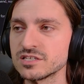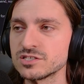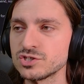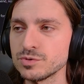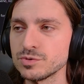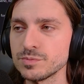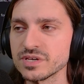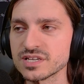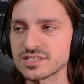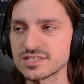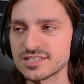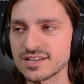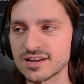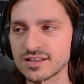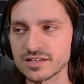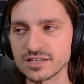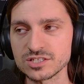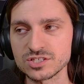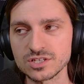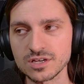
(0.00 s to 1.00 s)
assuming it's
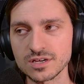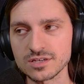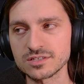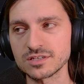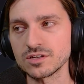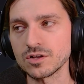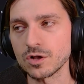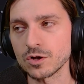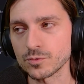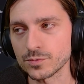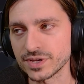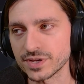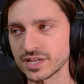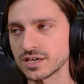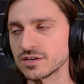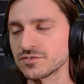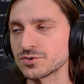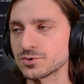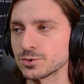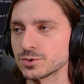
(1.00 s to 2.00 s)
not exhausted
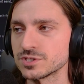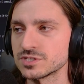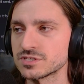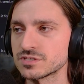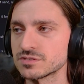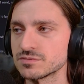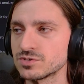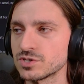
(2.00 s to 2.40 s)
already, of course.